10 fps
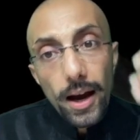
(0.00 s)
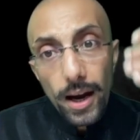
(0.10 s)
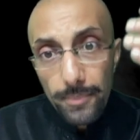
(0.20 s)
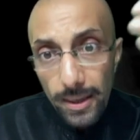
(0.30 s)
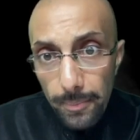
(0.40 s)

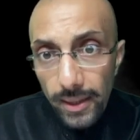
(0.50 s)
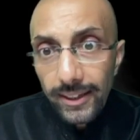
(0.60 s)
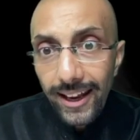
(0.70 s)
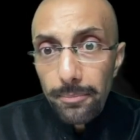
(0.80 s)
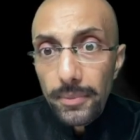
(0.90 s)
Amendment
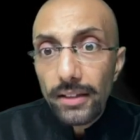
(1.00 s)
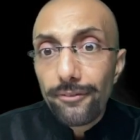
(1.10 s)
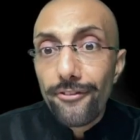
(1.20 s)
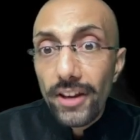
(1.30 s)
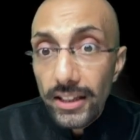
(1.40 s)
can mean
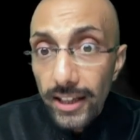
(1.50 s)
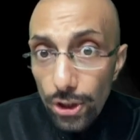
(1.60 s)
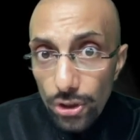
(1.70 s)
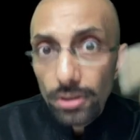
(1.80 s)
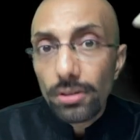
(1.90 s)

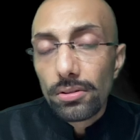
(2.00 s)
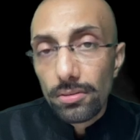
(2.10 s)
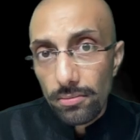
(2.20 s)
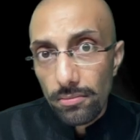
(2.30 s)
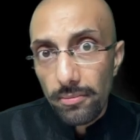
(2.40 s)
variation,
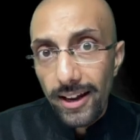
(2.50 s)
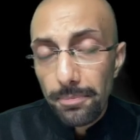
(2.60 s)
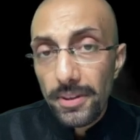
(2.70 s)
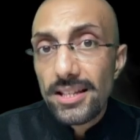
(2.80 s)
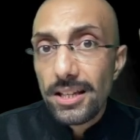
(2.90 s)
that
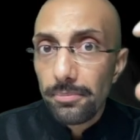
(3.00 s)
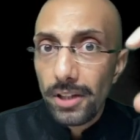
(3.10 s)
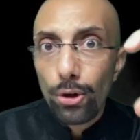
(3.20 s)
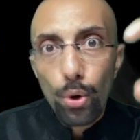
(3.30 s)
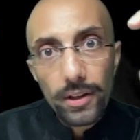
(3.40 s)
means
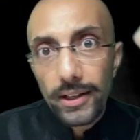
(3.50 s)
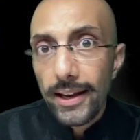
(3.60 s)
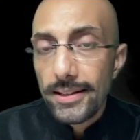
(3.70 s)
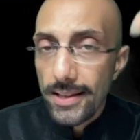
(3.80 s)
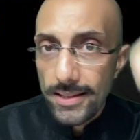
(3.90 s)
something already
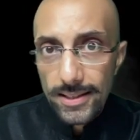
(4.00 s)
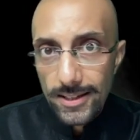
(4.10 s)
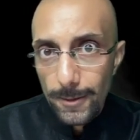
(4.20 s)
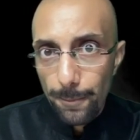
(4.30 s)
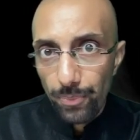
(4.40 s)

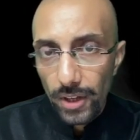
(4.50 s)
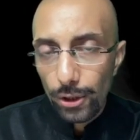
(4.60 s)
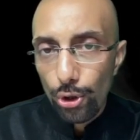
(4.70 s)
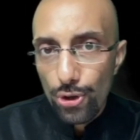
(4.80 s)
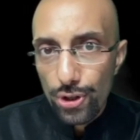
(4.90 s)
exists in
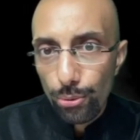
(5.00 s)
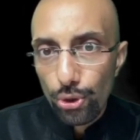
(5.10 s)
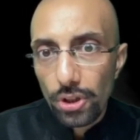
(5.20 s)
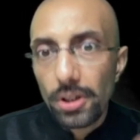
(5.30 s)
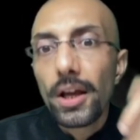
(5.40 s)

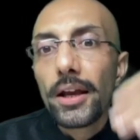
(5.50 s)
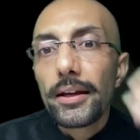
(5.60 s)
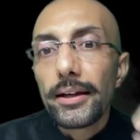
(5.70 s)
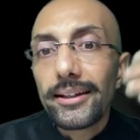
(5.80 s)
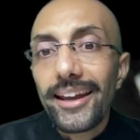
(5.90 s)
Constitution,
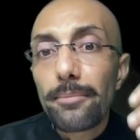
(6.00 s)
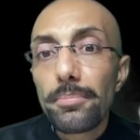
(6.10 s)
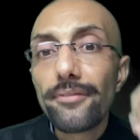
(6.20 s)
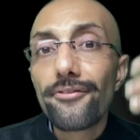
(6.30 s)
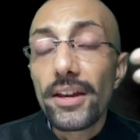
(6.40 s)
it can
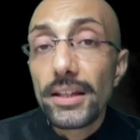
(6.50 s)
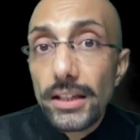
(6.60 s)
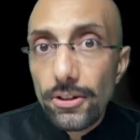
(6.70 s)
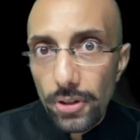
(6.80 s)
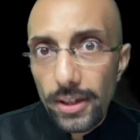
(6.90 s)
be
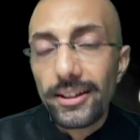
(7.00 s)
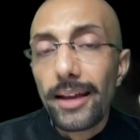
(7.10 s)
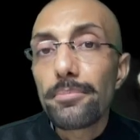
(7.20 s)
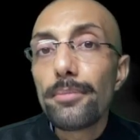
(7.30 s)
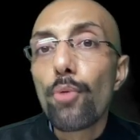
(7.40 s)
varied, it
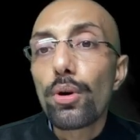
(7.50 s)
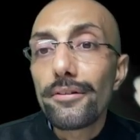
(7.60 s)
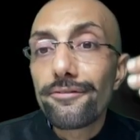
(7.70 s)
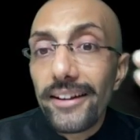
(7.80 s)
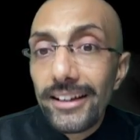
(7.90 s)
can be
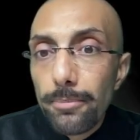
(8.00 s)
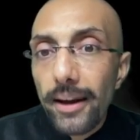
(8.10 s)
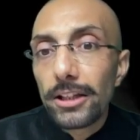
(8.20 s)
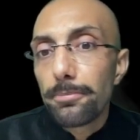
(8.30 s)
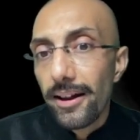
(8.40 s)
modified by
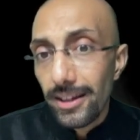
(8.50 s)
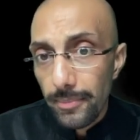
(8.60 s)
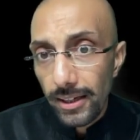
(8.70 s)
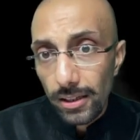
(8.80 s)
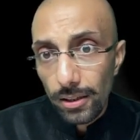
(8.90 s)
the
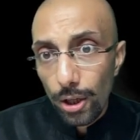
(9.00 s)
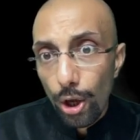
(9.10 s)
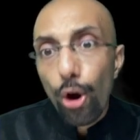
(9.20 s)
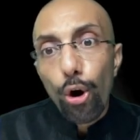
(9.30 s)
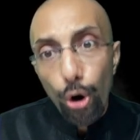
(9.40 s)
Parliament,
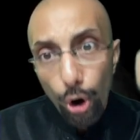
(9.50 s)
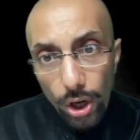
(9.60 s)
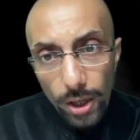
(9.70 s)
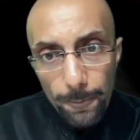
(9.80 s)
or